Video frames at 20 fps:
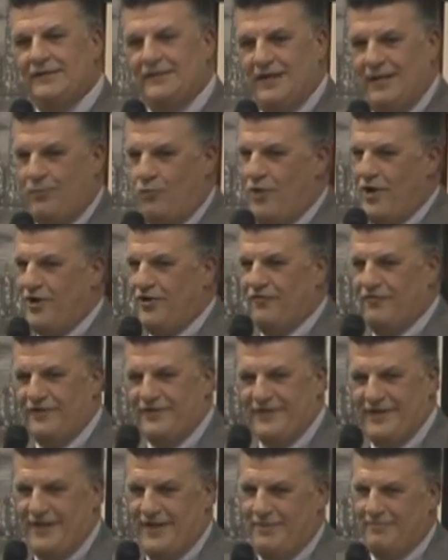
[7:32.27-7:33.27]
I'm way over
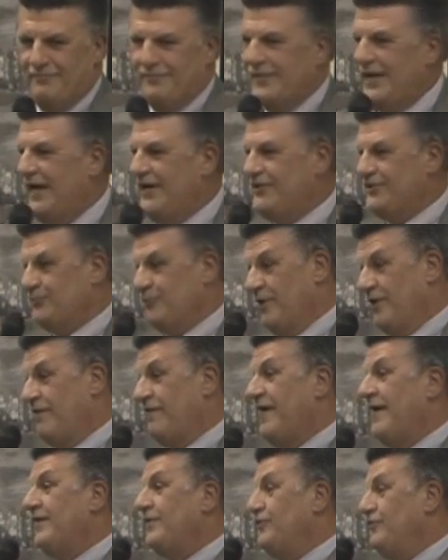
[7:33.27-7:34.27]
time. I just want to
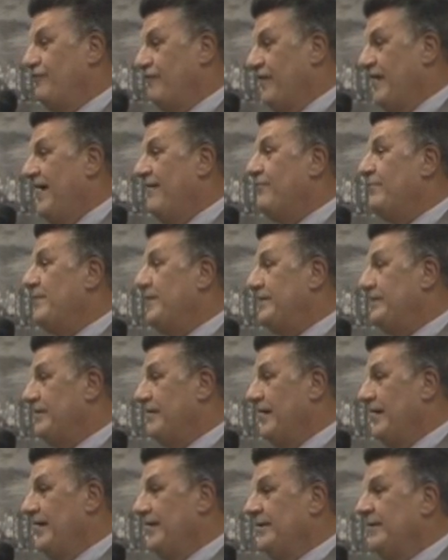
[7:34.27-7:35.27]
thank you for having me
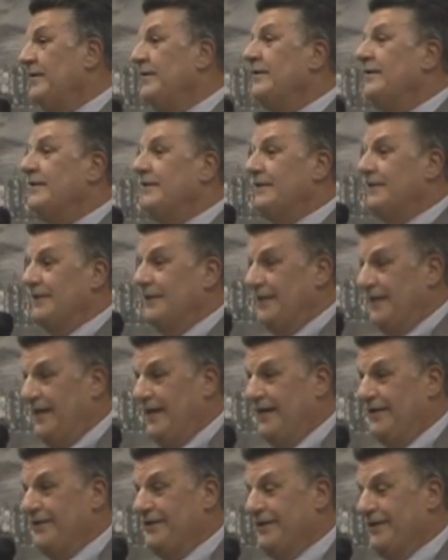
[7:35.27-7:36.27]
tonight,
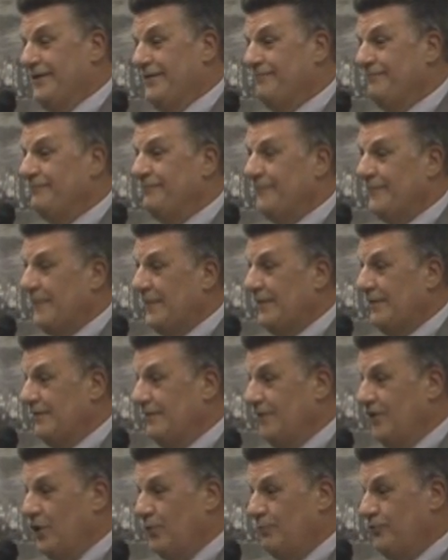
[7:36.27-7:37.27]
and
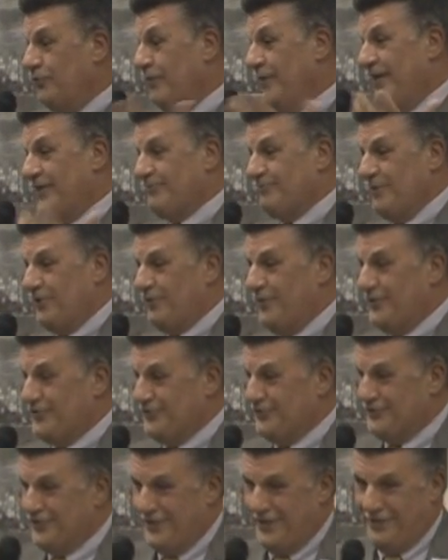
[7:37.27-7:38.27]
hope you'll ask me
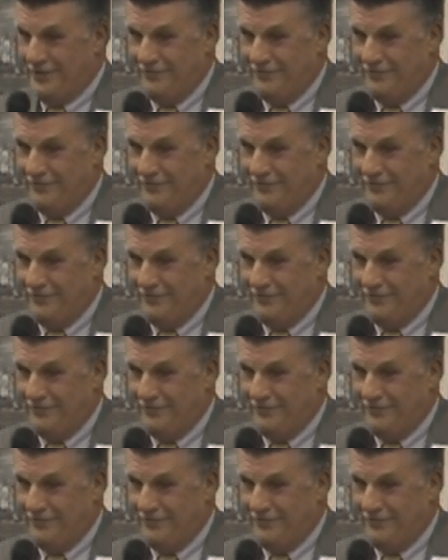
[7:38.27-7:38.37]
questions later.